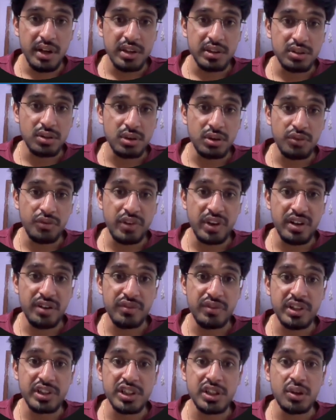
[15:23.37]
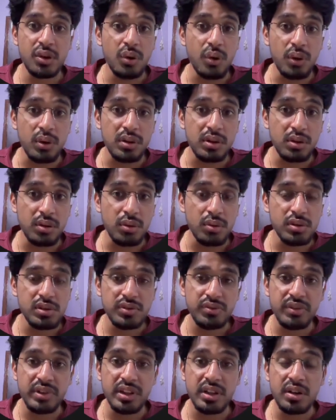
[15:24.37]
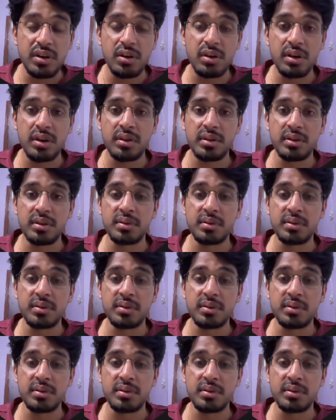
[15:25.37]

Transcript: So now we are fetching all the roles within our